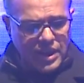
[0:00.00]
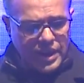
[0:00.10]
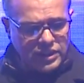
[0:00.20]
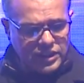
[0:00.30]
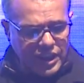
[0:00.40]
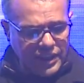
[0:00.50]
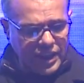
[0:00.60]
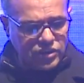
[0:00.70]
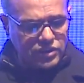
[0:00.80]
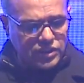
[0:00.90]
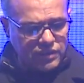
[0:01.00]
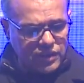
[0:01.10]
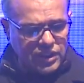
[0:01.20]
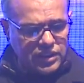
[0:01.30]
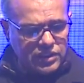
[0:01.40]
And sale tax on
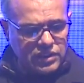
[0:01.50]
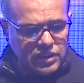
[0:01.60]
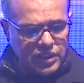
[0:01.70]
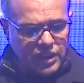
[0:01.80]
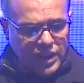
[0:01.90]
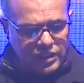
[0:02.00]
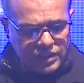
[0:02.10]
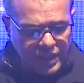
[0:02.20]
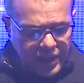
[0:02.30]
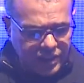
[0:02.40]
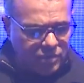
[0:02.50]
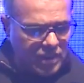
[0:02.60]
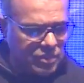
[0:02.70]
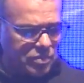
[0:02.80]
services is collected by the